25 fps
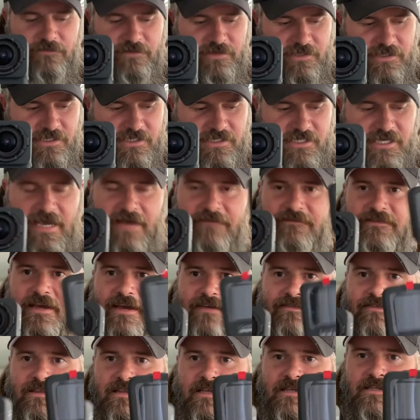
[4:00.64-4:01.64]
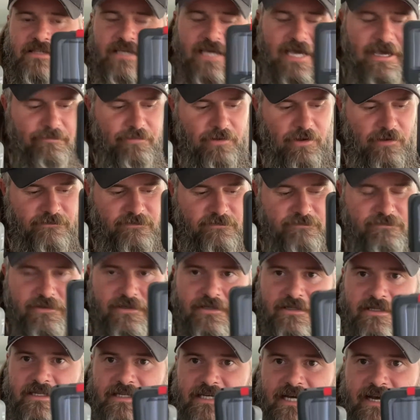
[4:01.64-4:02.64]
this because I have to have the lens cap off to put
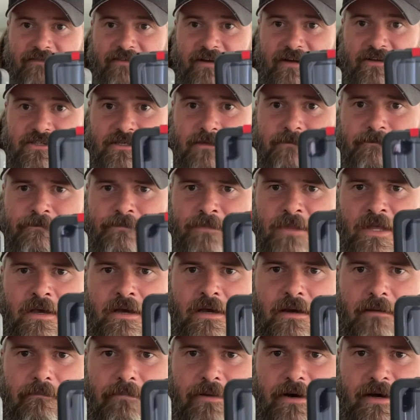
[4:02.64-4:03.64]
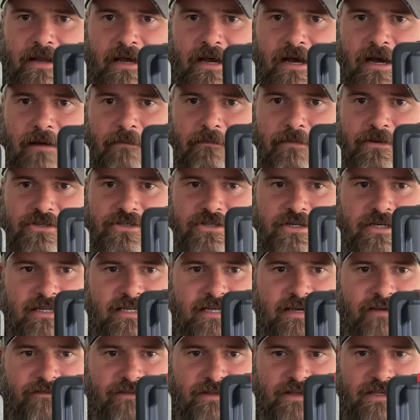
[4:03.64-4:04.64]
it in the dive housing. But you can
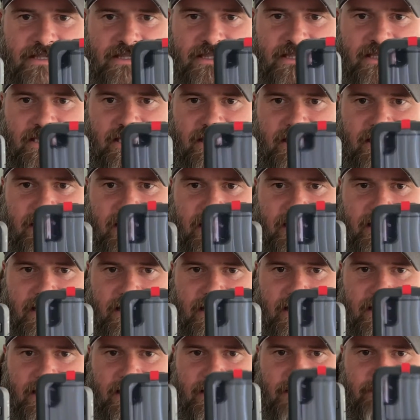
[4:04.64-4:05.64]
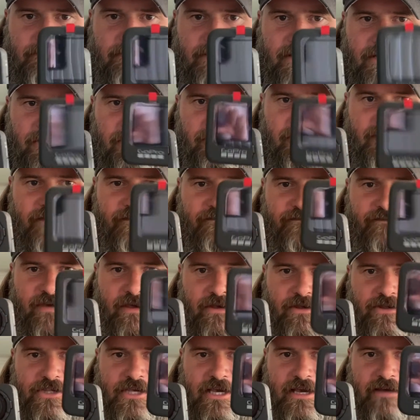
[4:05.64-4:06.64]
definitely see that it is bigger. It
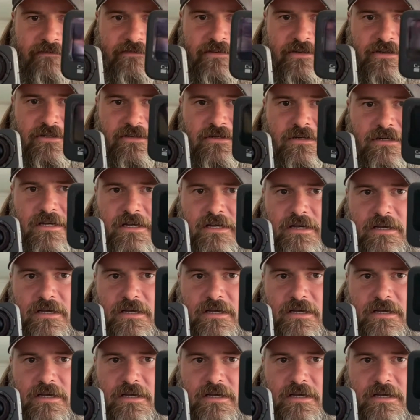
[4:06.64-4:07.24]
feels heftier.